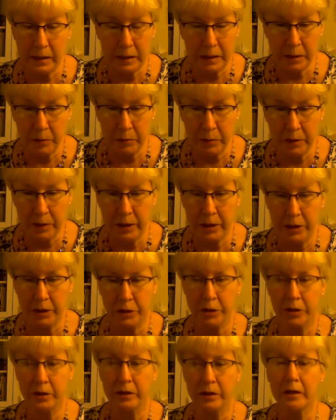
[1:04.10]

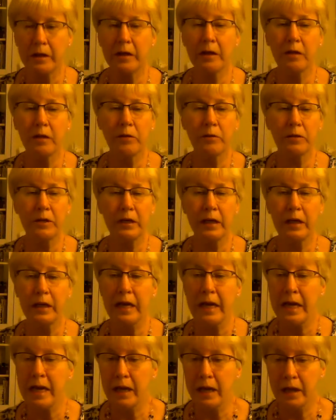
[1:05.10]
examination, how the
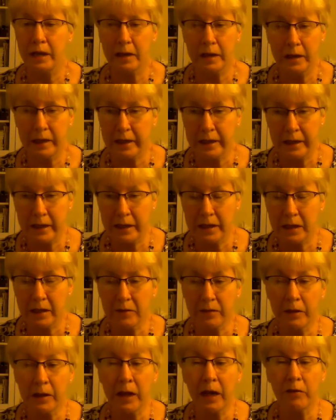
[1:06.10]

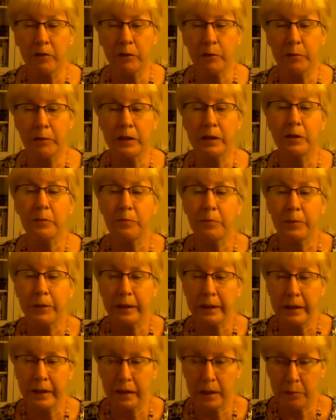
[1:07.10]
Canadian government
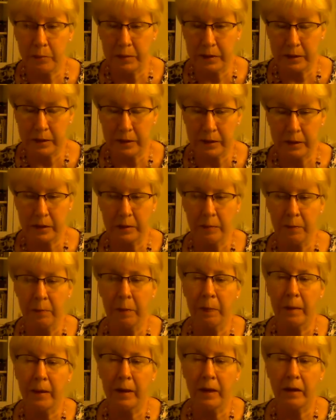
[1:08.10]
prohibited
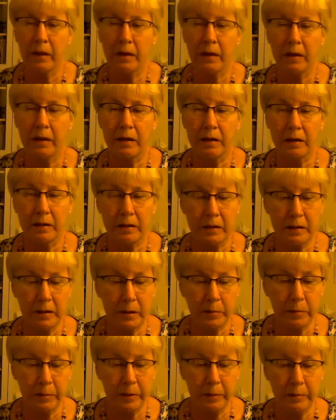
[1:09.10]

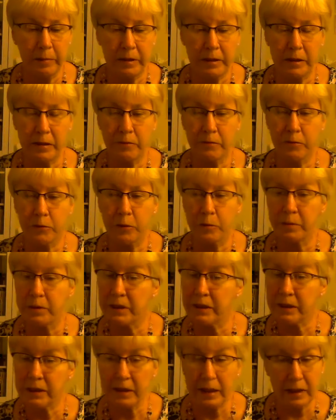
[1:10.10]
diplomats from
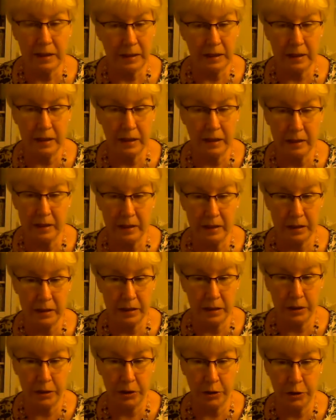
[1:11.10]
discussing
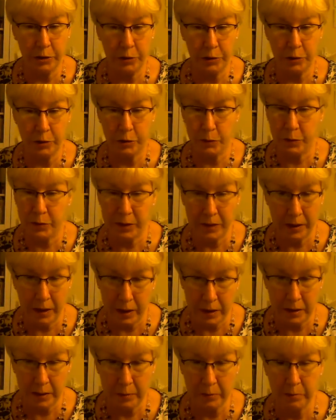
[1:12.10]
these issues with
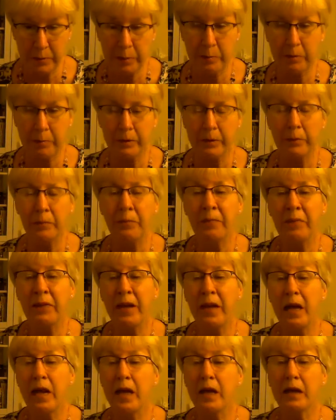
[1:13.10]
other people.
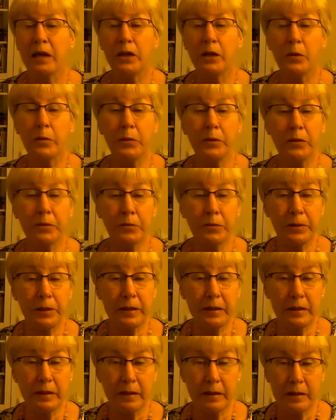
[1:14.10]
You will
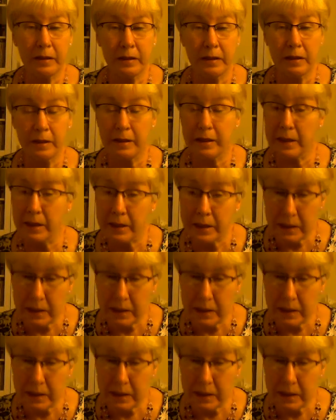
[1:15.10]
read their